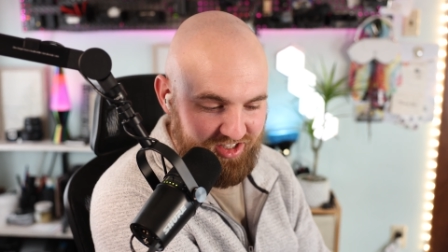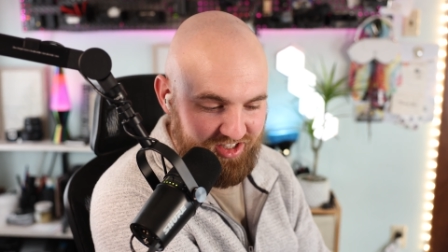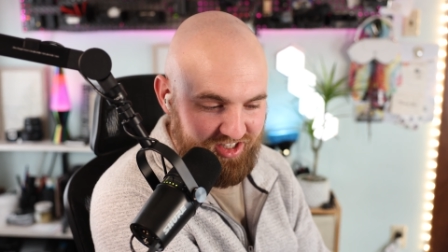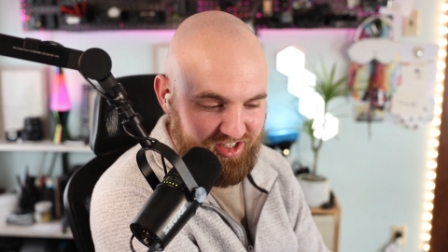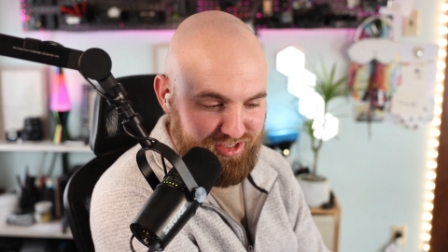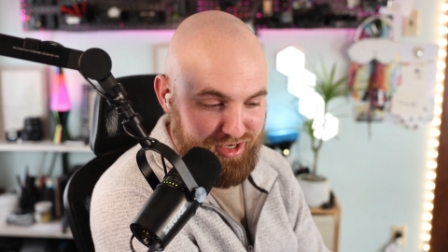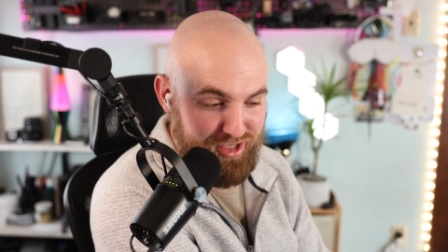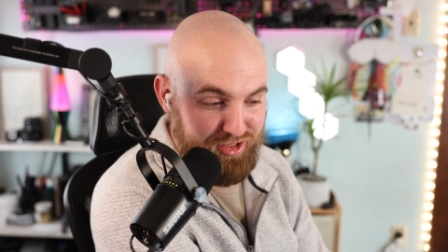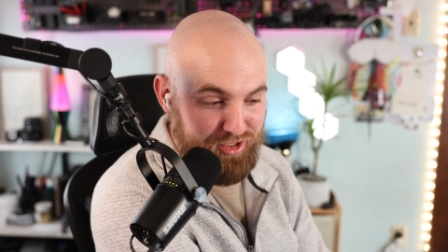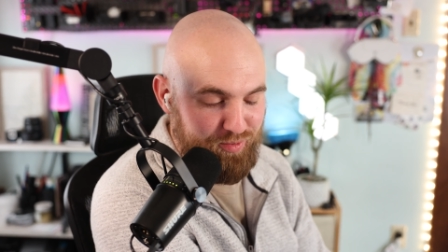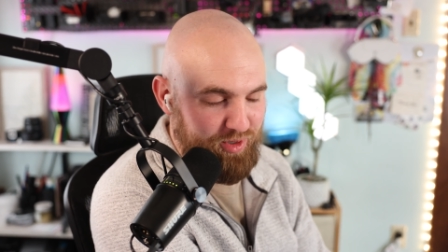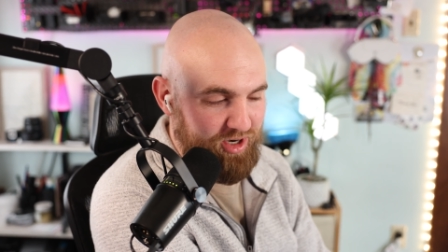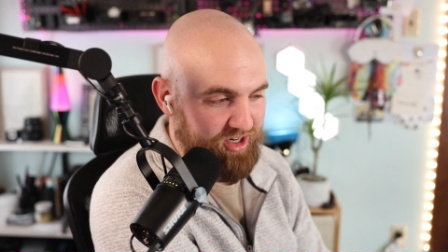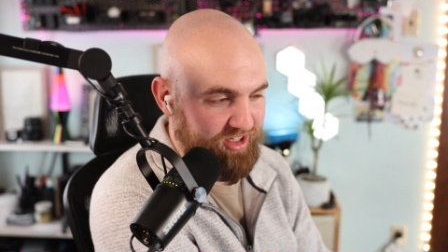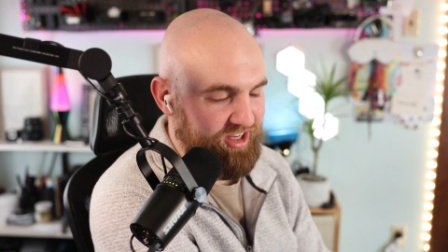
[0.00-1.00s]
another
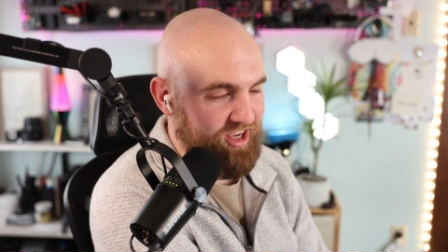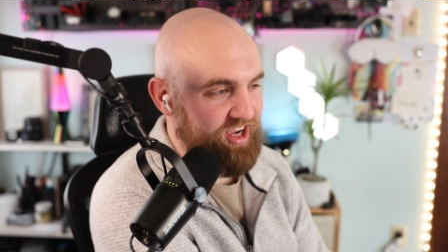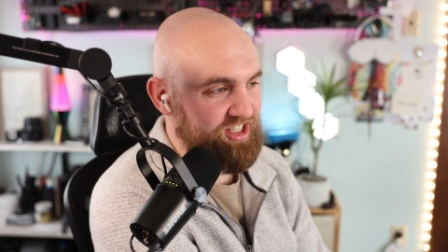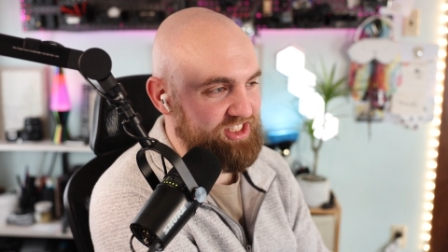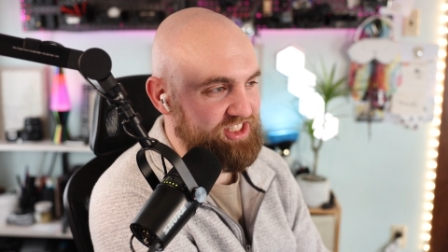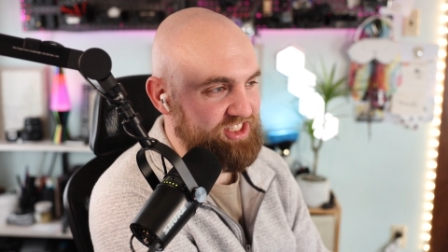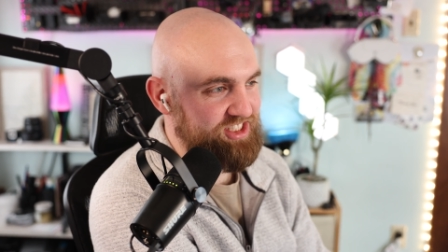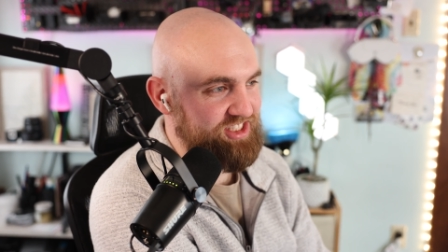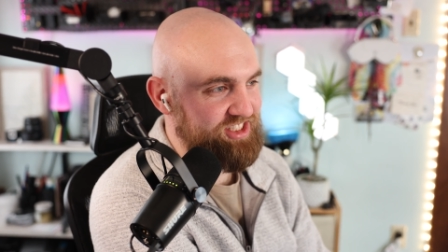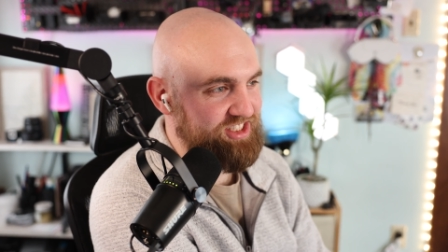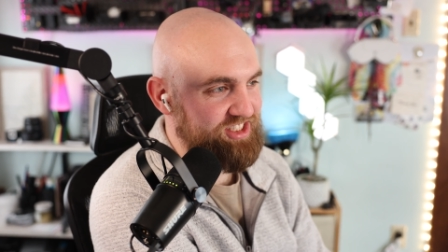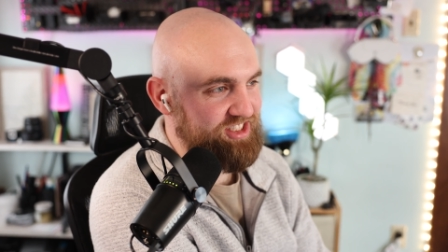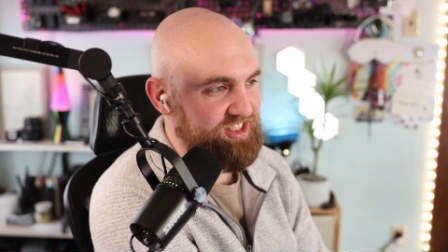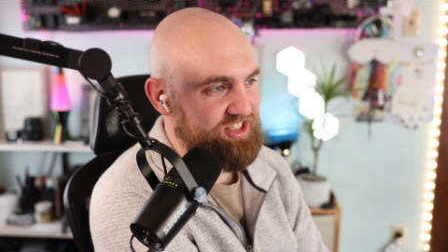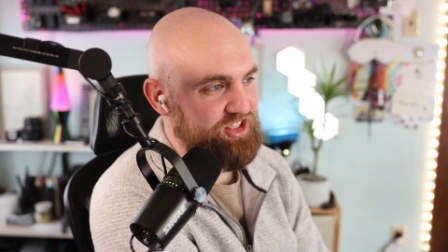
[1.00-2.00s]
podcast
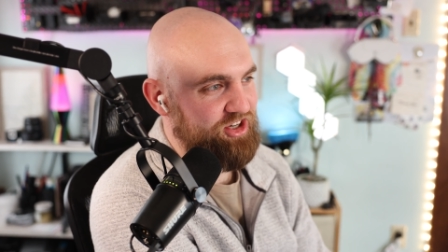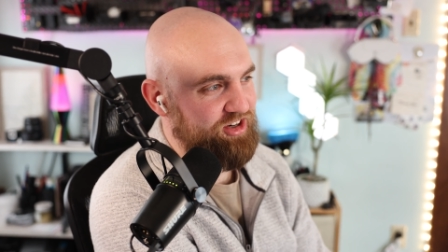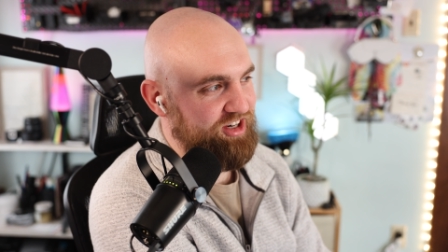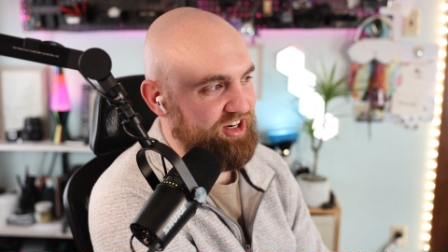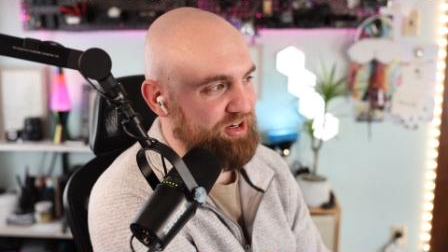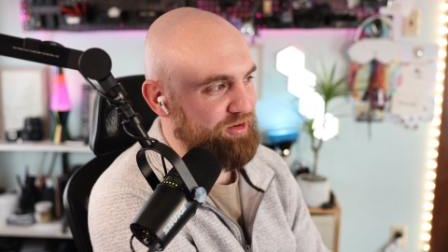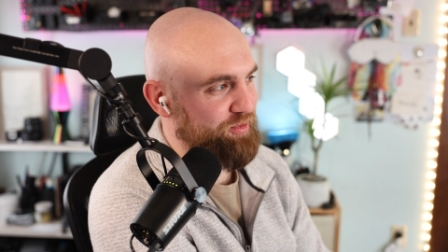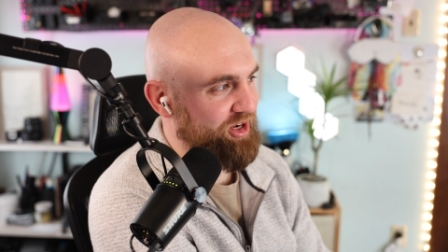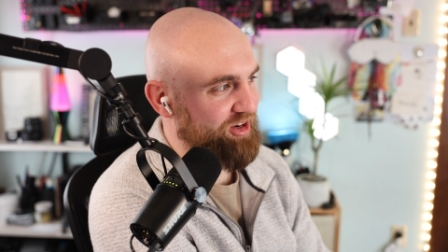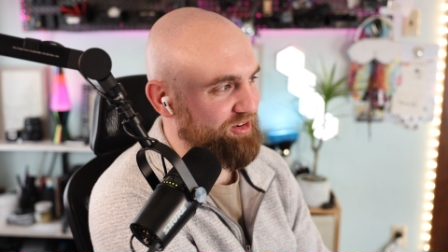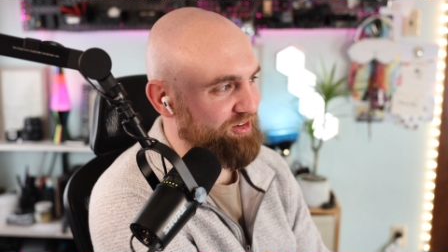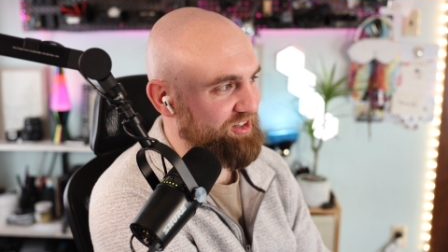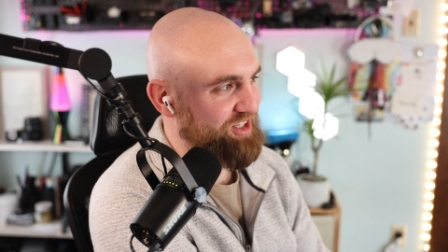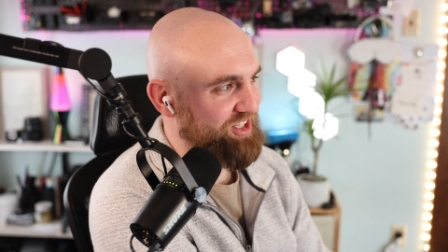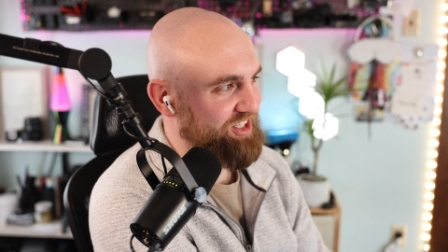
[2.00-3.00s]
talking about